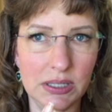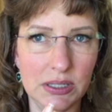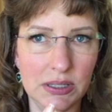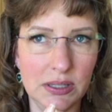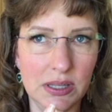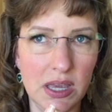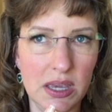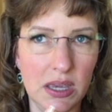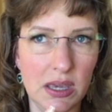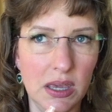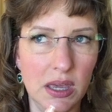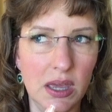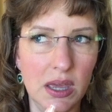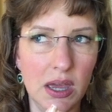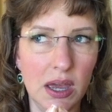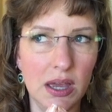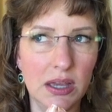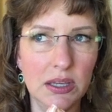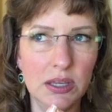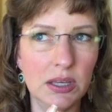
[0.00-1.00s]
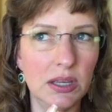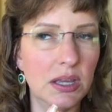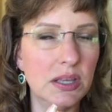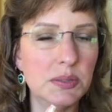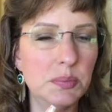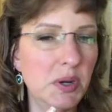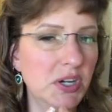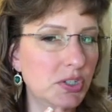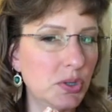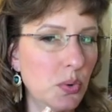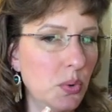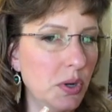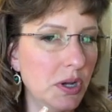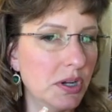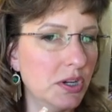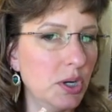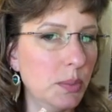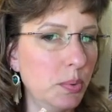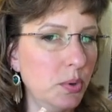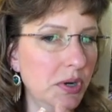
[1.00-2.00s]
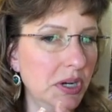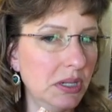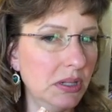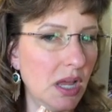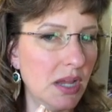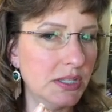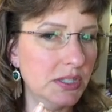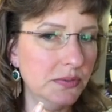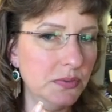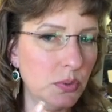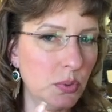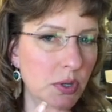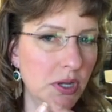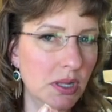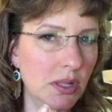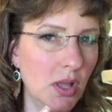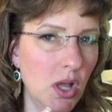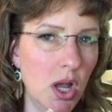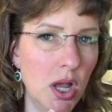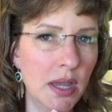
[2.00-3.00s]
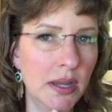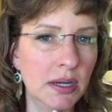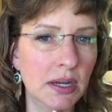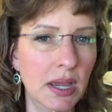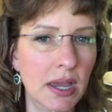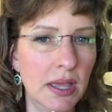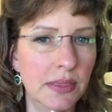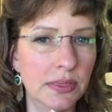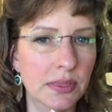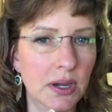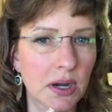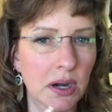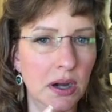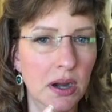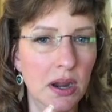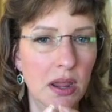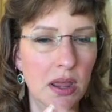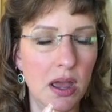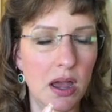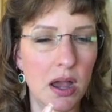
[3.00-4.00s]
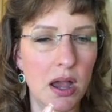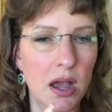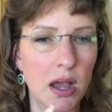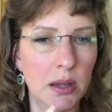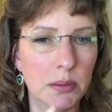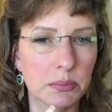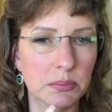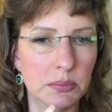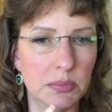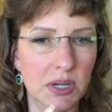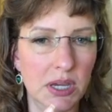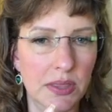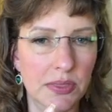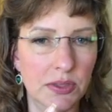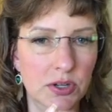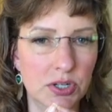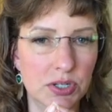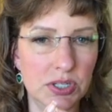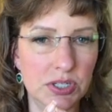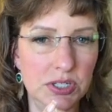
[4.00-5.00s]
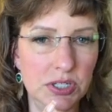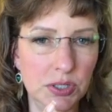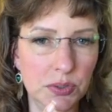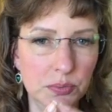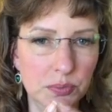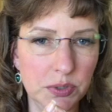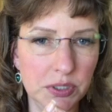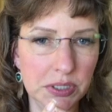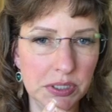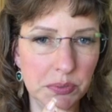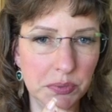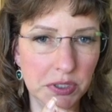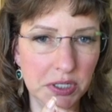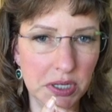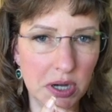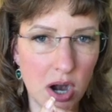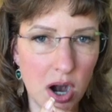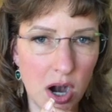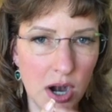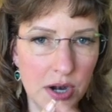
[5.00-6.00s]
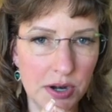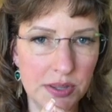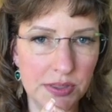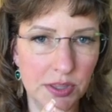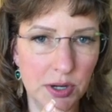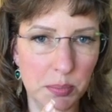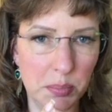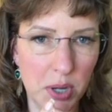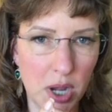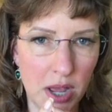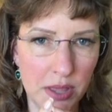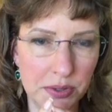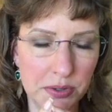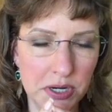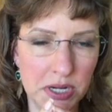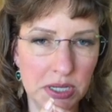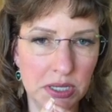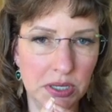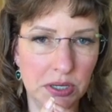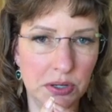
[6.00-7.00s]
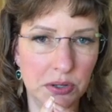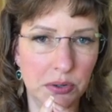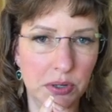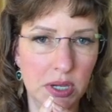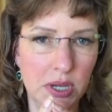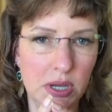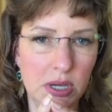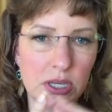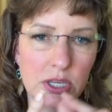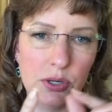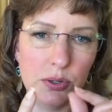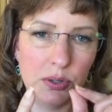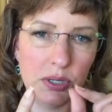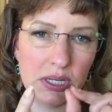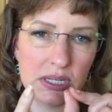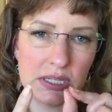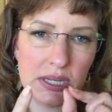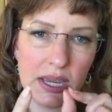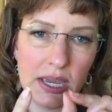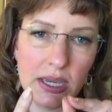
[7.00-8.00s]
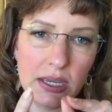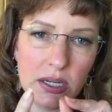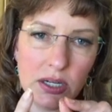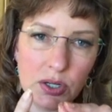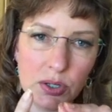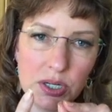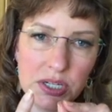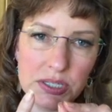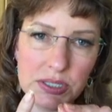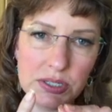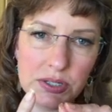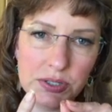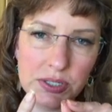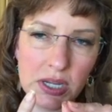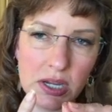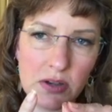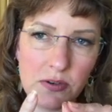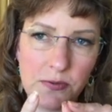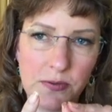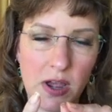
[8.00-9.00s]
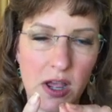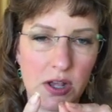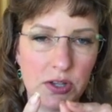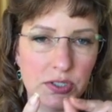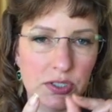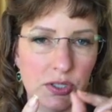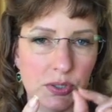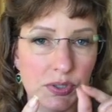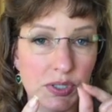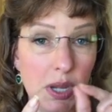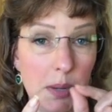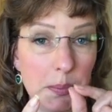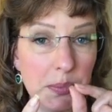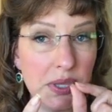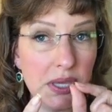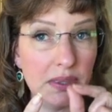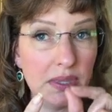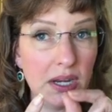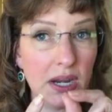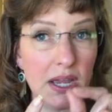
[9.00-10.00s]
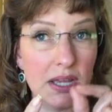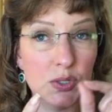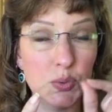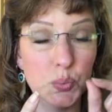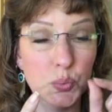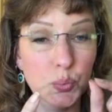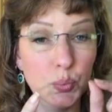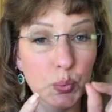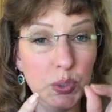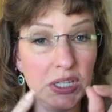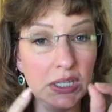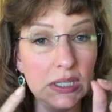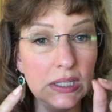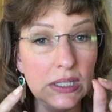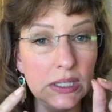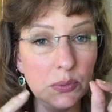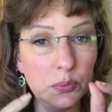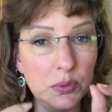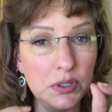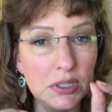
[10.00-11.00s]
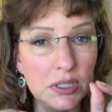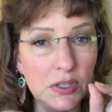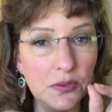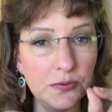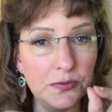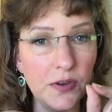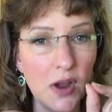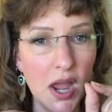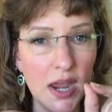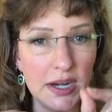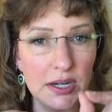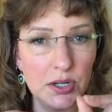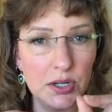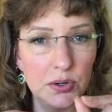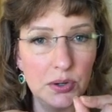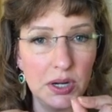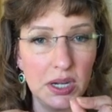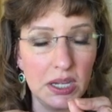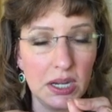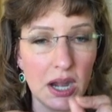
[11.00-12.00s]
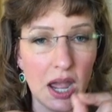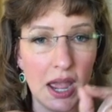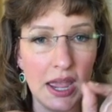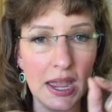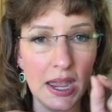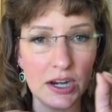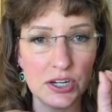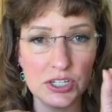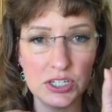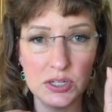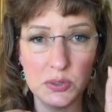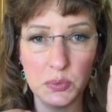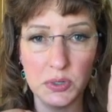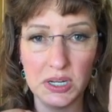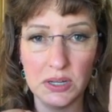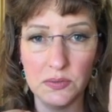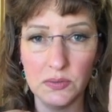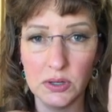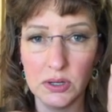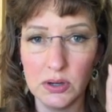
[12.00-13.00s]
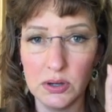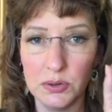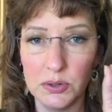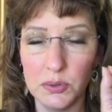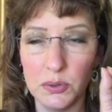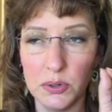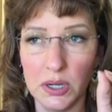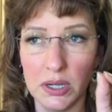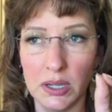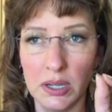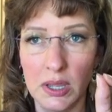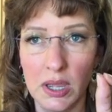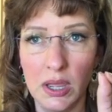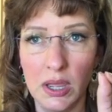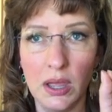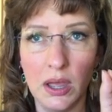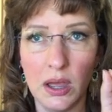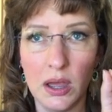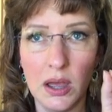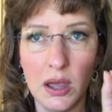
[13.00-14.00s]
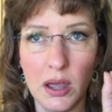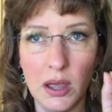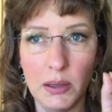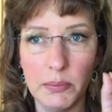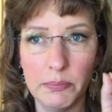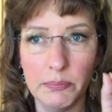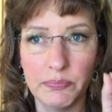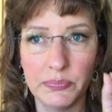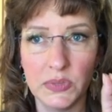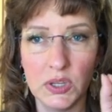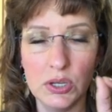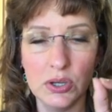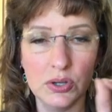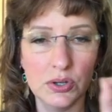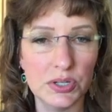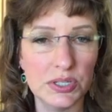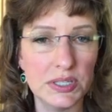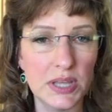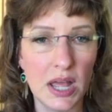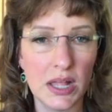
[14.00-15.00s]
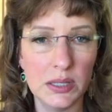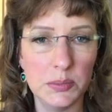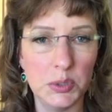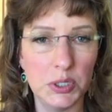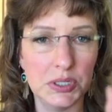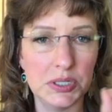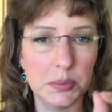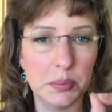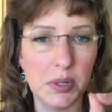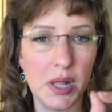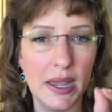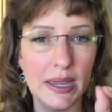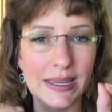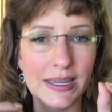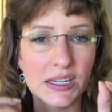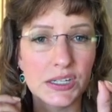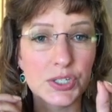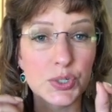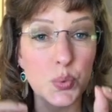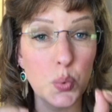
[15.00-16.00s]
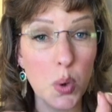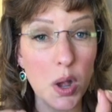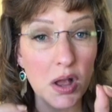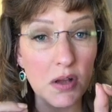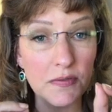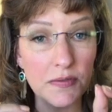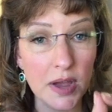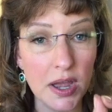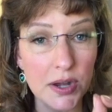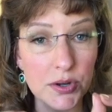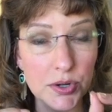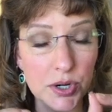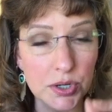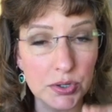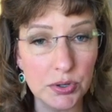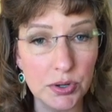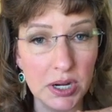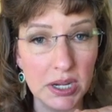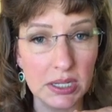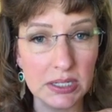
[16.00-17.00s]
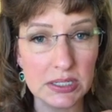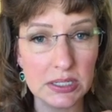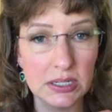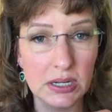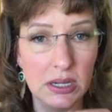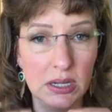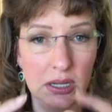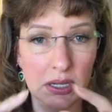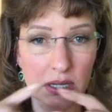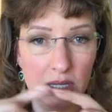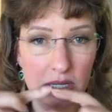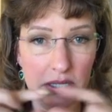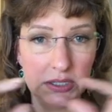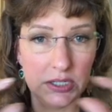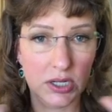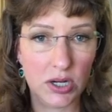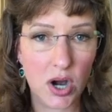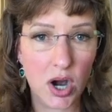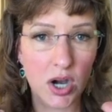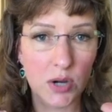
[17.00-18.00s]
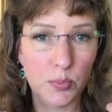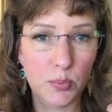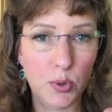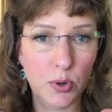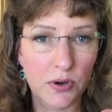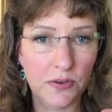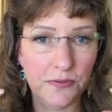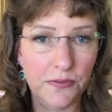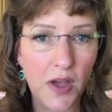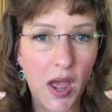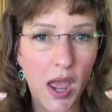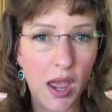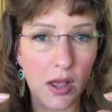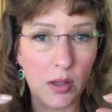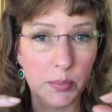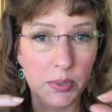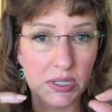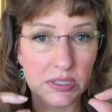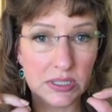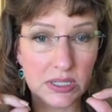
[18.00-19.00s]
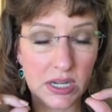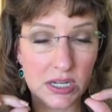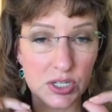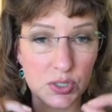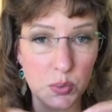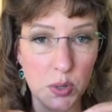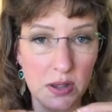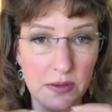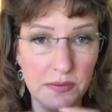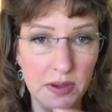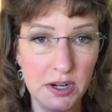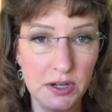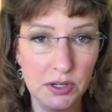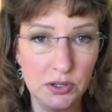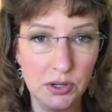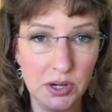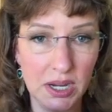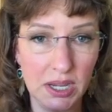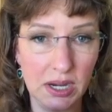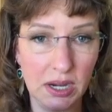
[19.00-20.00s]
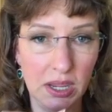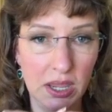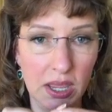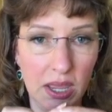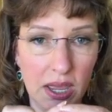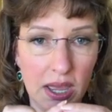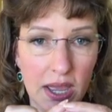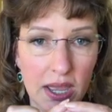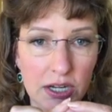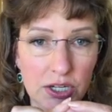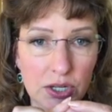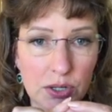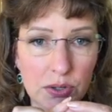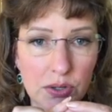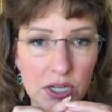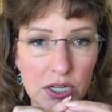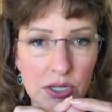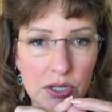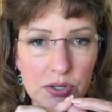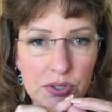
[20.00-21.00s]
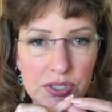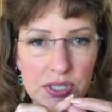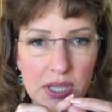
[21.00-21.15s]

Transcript: like as much oil, you're putting lots of oil on, and they're still really hard and they're bothering you, you can take a crystal nail file, so something that has really fine grit. I actually would even go to you can go to Sally Beauty Supply and get a 1200 grit. It's a cardboard file, but it's got 1200 grit, and you can use